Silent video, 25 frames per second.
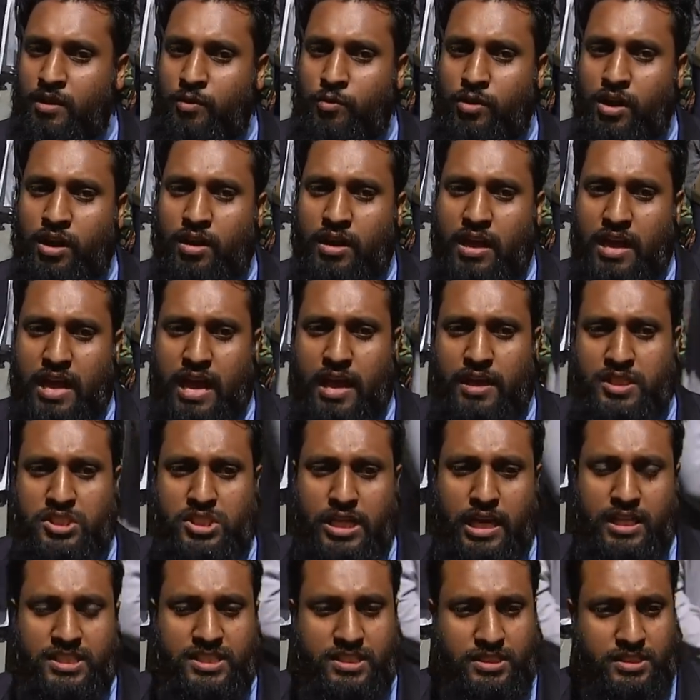Well,
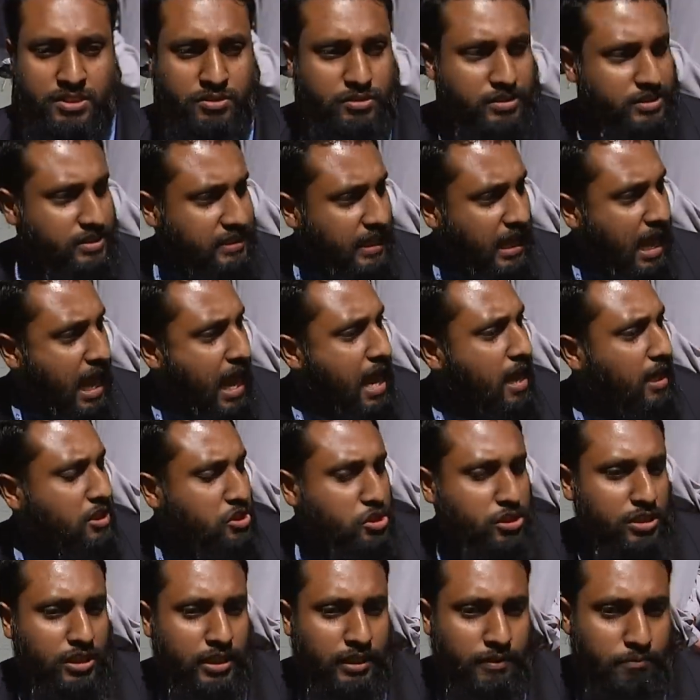I
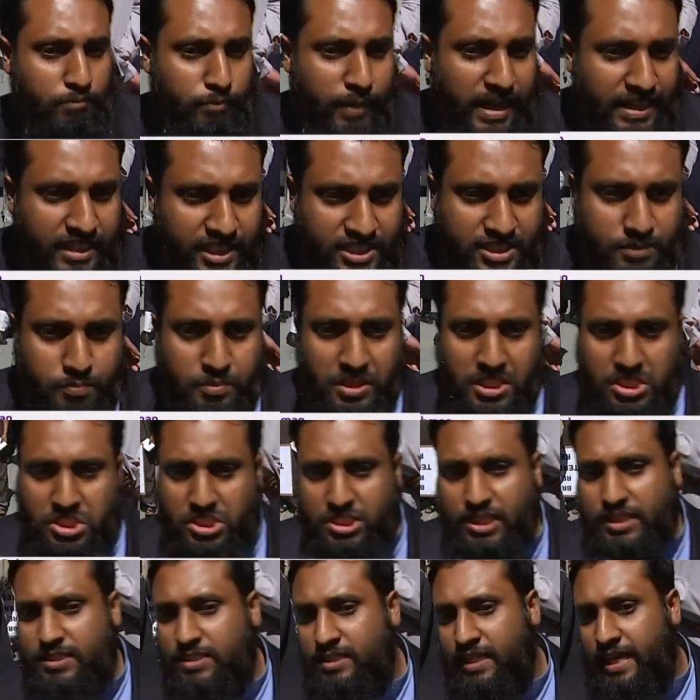actually made a speech
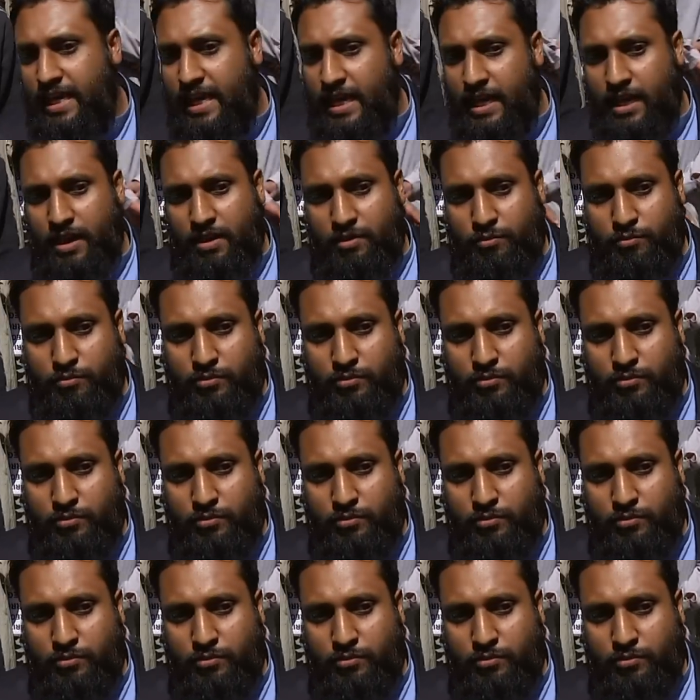just there.